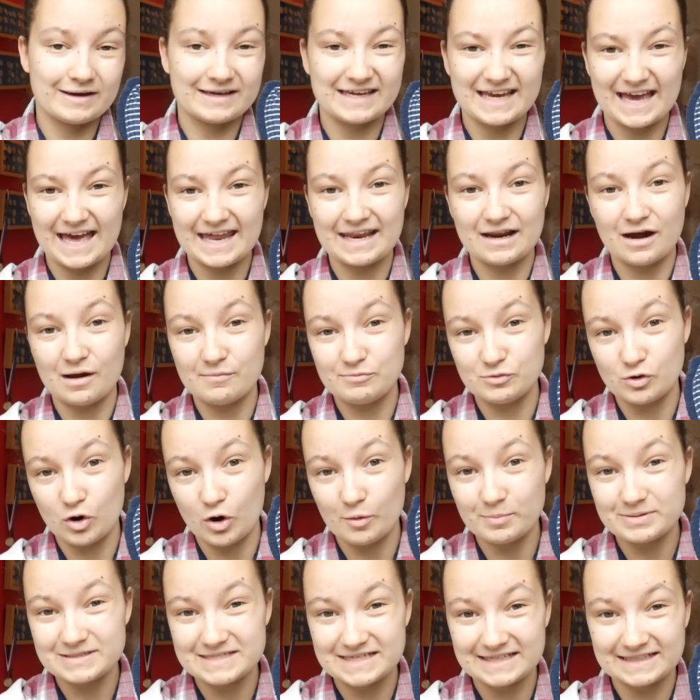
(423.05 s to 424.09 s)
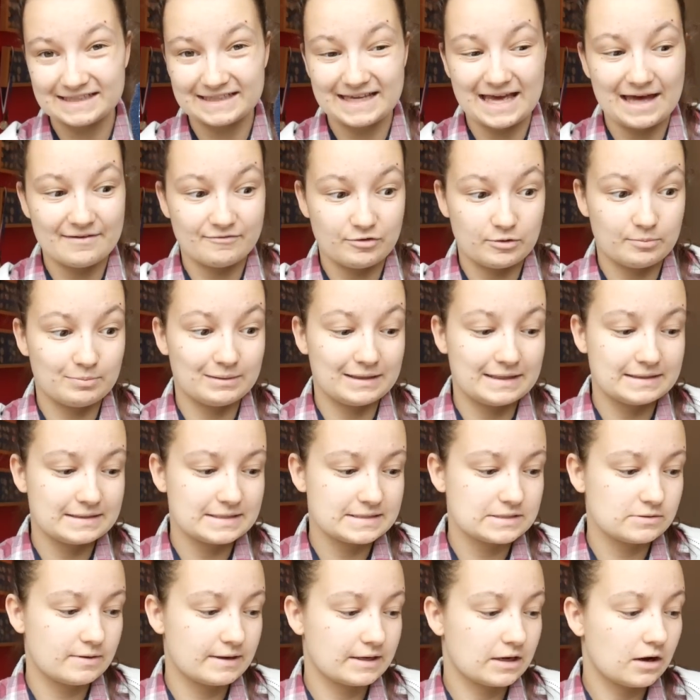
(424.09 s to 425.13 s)
Again I'm not a particularly heavy
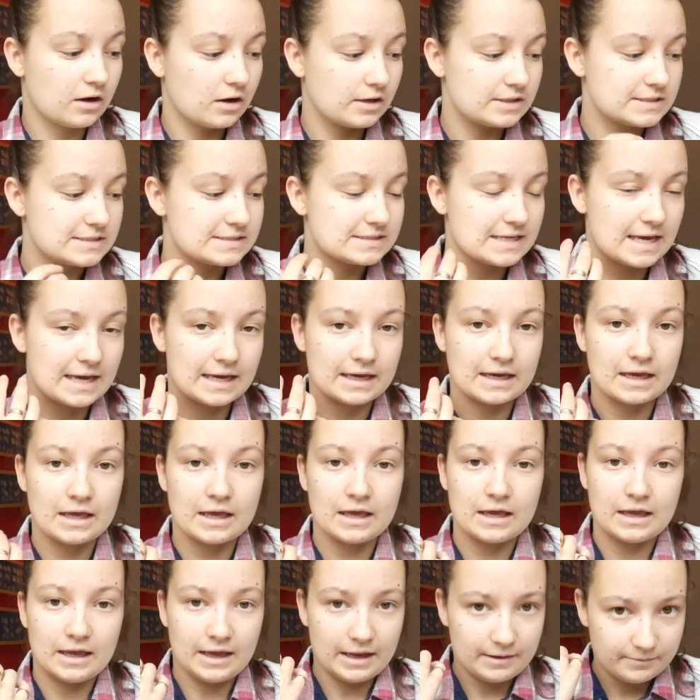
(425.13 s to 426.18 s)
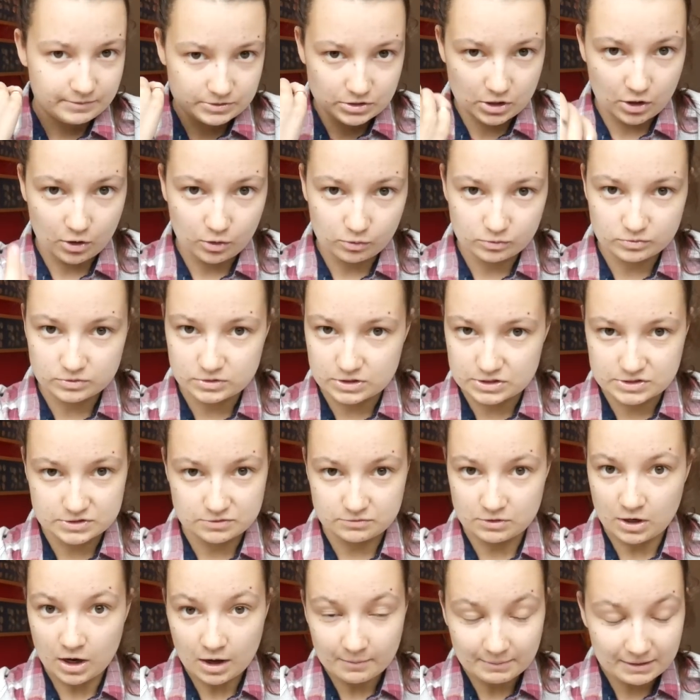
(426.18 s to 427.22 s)
bleeder so I can't say it would hold a
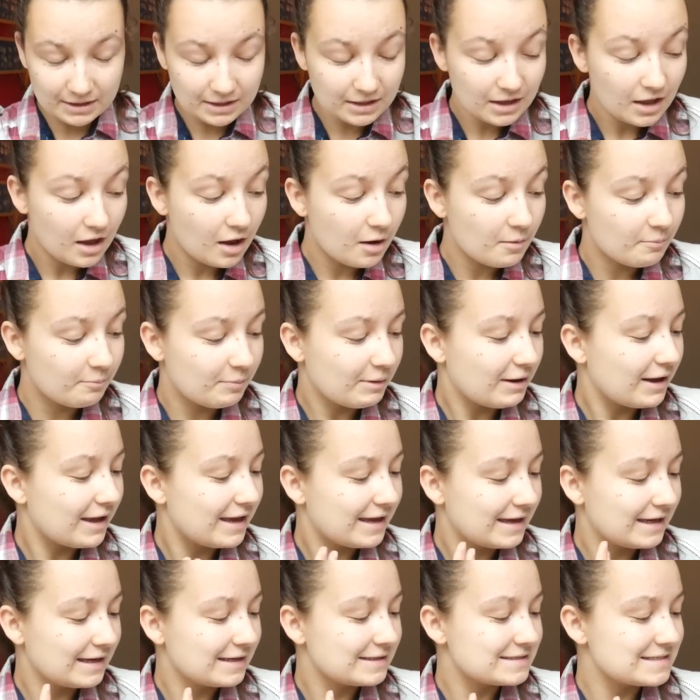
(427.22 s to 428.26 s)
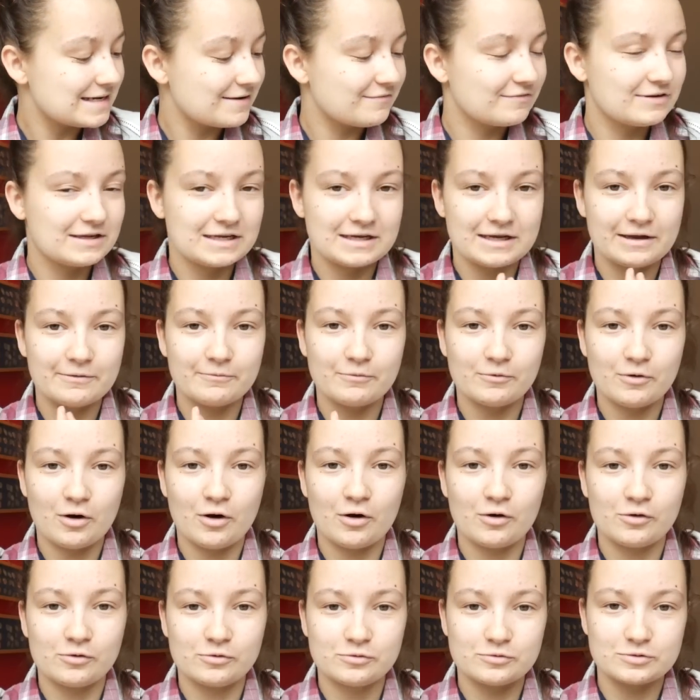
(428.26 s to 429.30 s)
tsunami but it definitely will
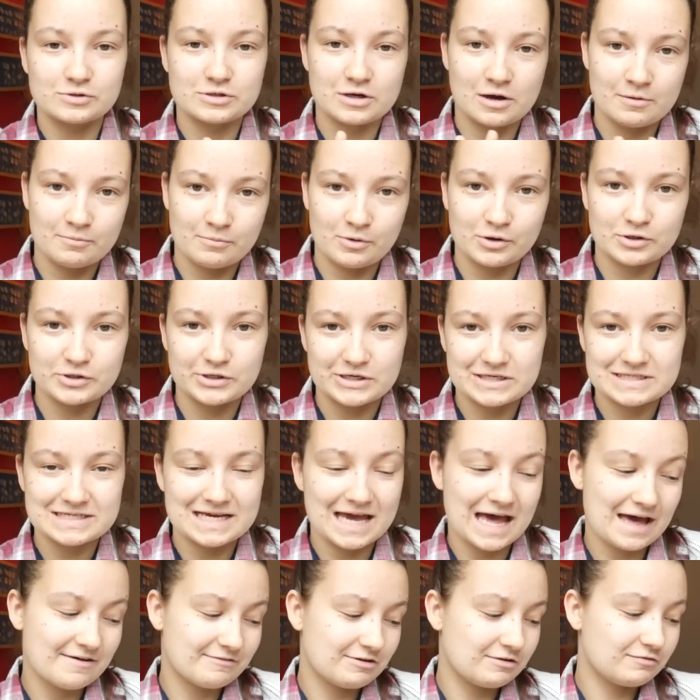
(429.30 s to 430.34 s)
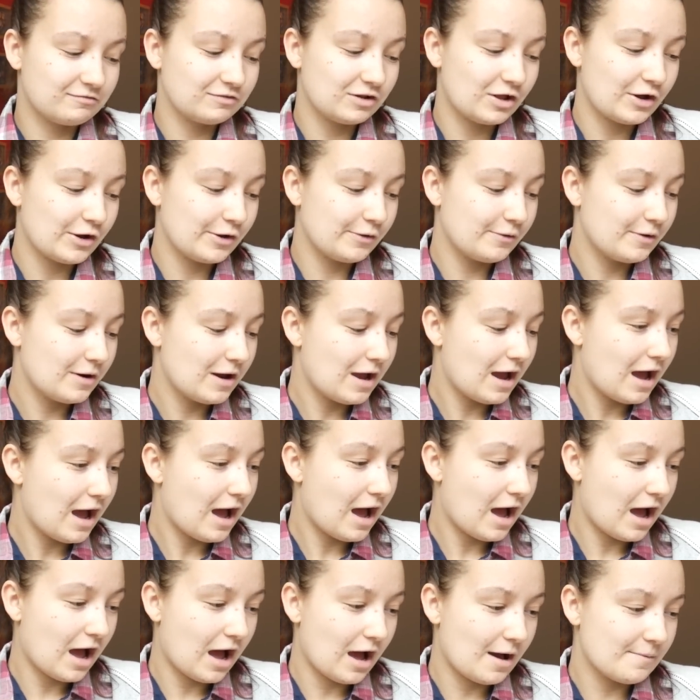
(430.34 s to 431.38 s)
hold a moderate to heavy flow.
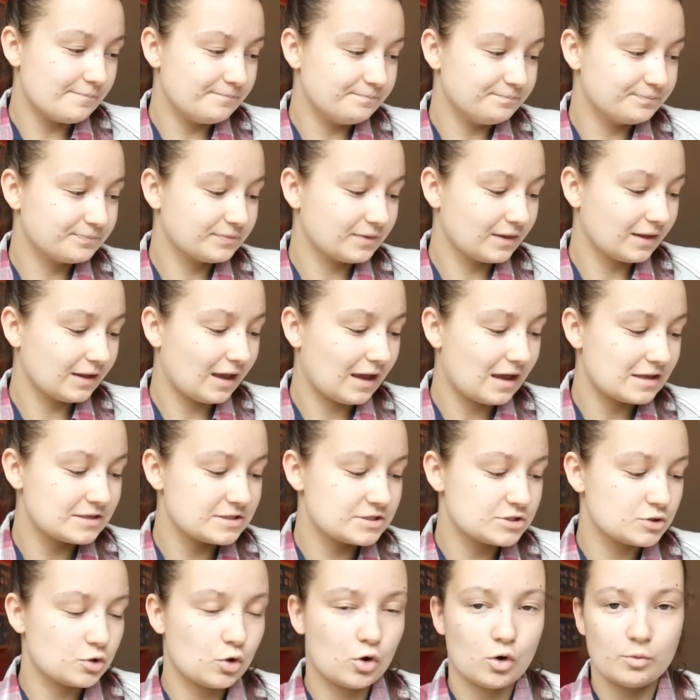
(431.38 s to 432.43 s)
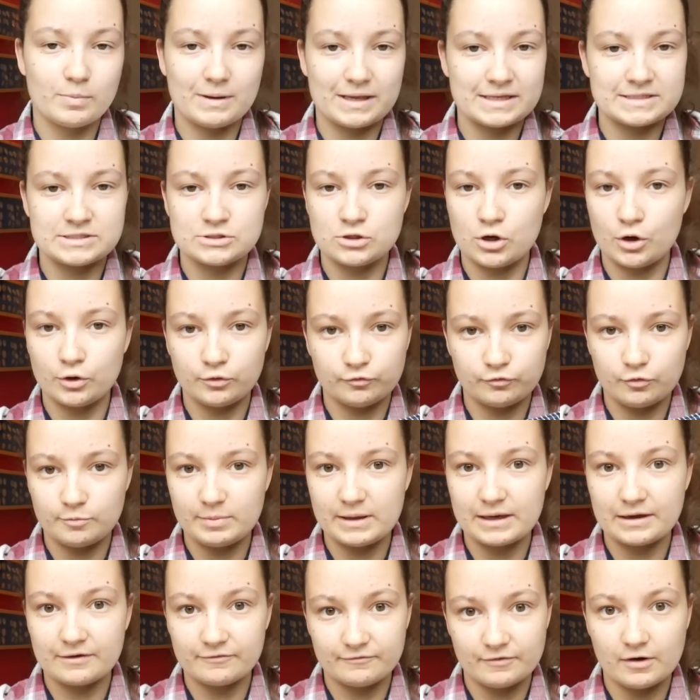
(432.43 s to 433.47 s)
Um, and Zorb is known for
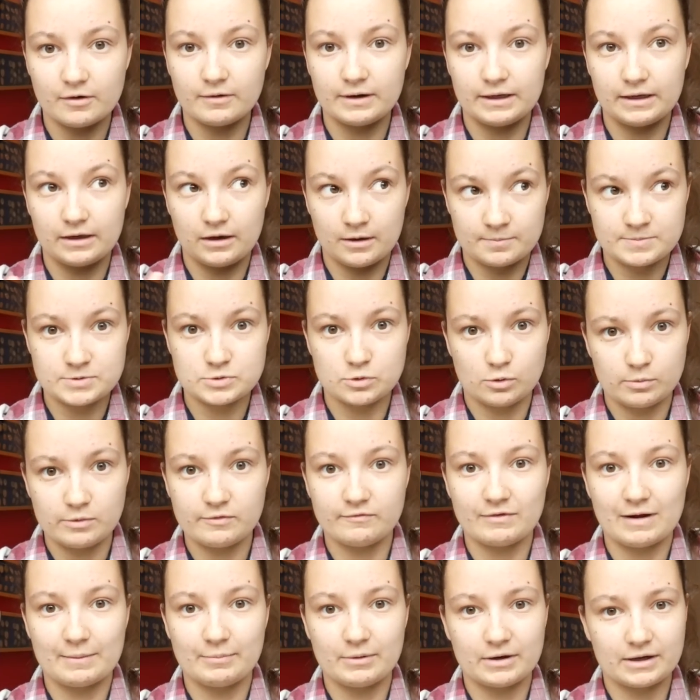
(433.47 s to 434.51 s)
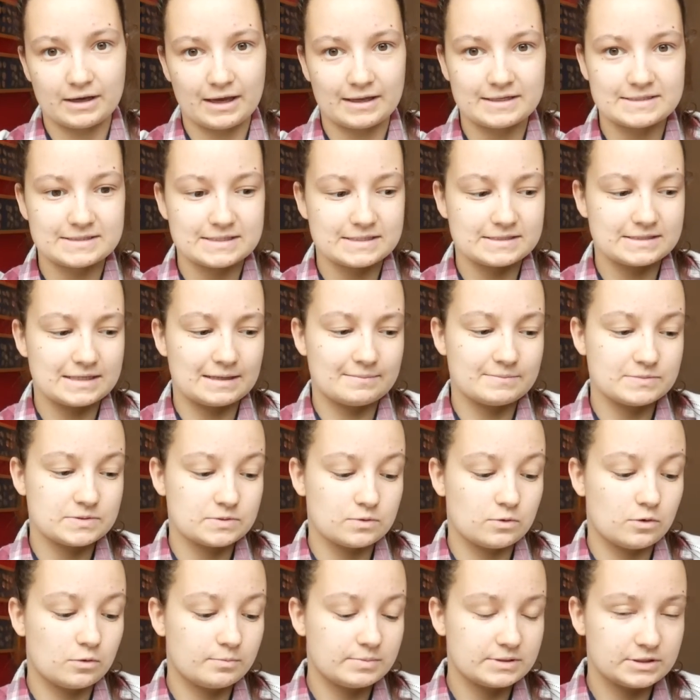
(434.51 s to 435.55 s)
being a very absorbent fabric hence its name
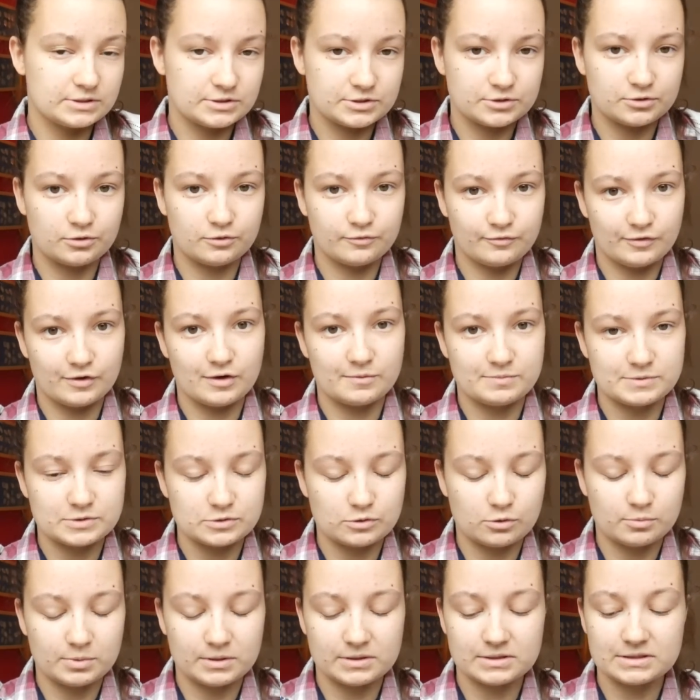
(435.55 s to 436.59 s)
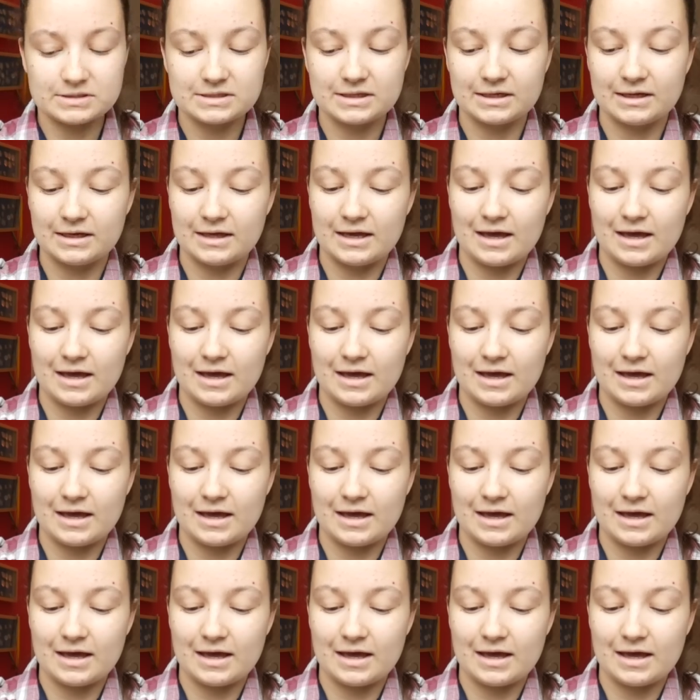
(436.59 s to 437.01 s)
Zorb is short for absorbent.